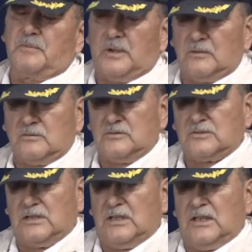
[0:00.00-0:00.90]

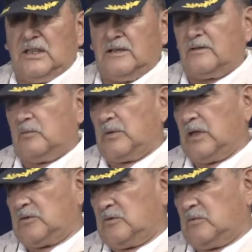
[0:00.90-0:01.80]
mountains until we
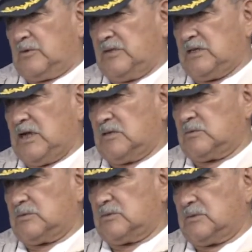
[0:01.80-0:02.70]
got to where these
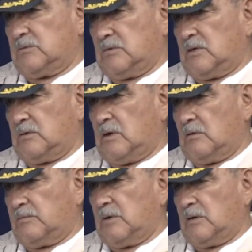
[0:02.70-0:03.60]
guys was, uh, our,
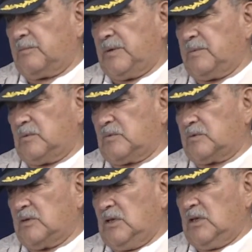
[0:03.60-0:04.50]
our, our, people
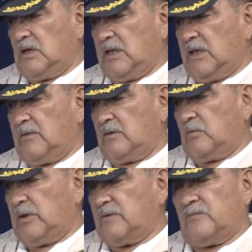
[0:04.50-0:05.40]
were laying there
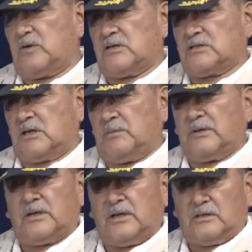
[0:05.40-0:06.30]
waiting for us to come
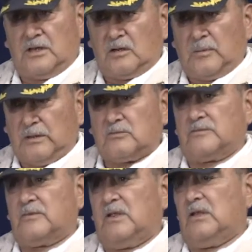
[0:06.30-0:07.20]
in and take them out.
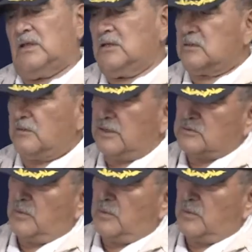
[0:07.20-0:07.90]
Mm-hmm. So that's